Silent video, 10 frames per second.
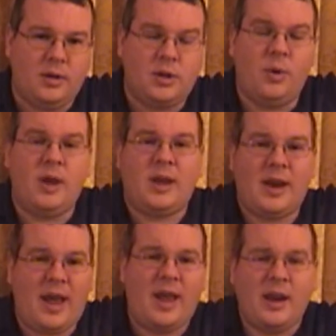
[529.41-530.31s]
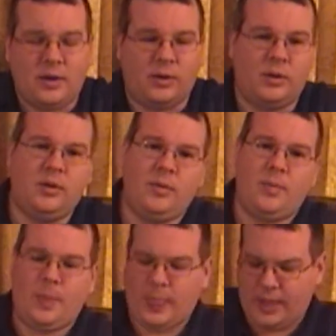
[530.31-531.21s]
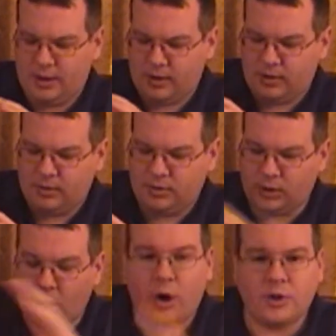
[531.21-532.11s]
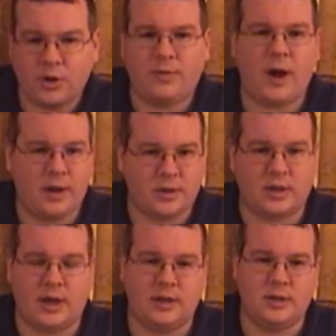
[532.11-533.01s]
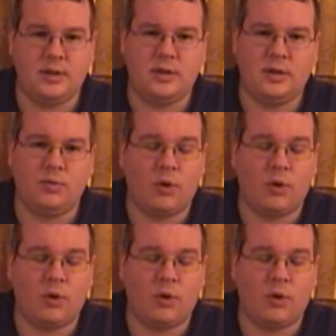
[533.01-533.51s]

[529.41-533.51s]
so it can handle the larger file sizes